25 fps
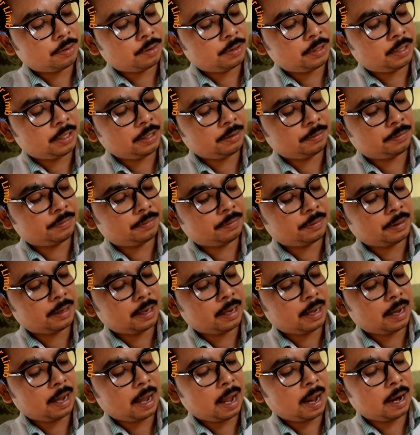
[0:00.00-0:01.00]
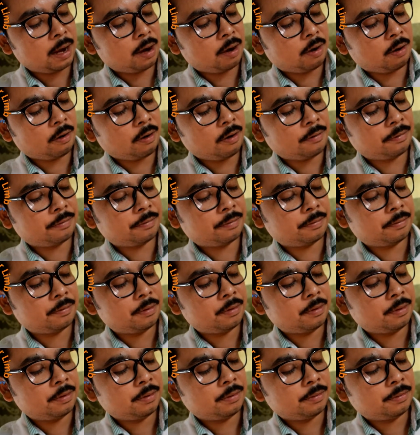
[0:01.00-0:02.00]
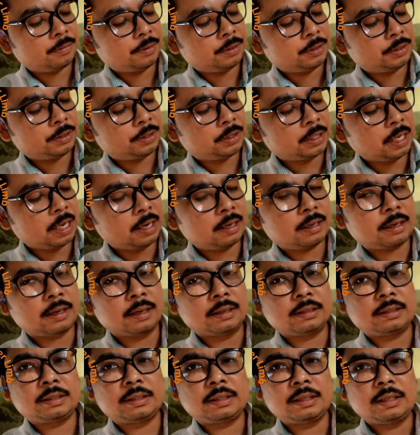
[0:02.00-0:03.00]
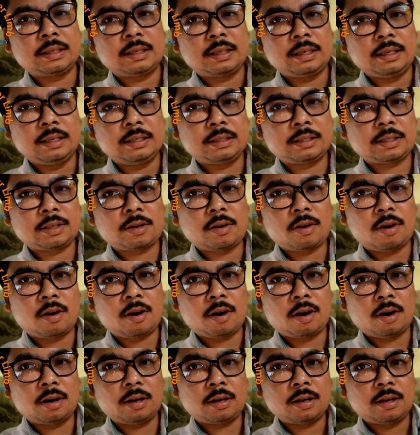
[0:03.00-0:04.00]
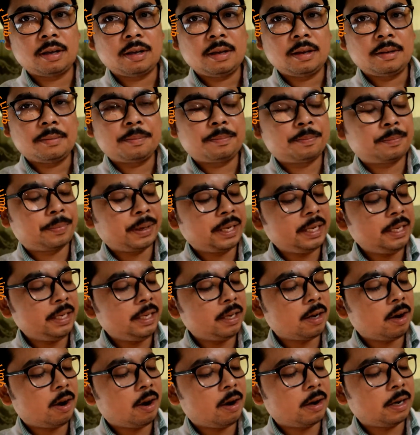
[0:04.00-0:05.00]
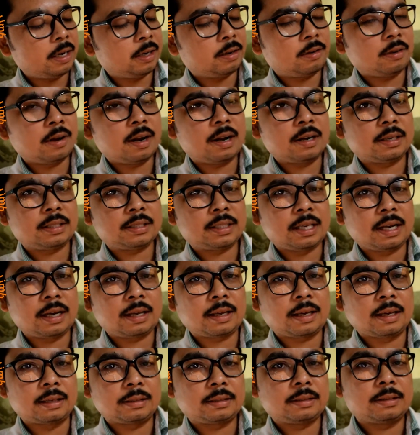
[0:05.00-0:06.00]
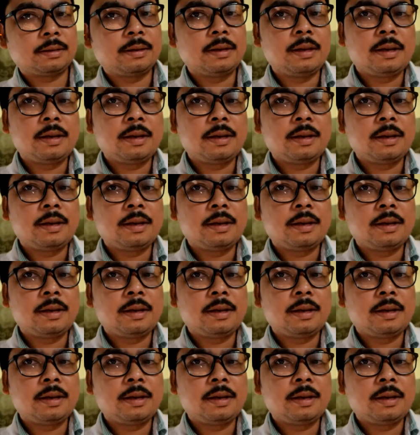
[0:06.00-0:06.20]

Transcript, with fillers: deep and rough sulcus, is called preauricular sulcus.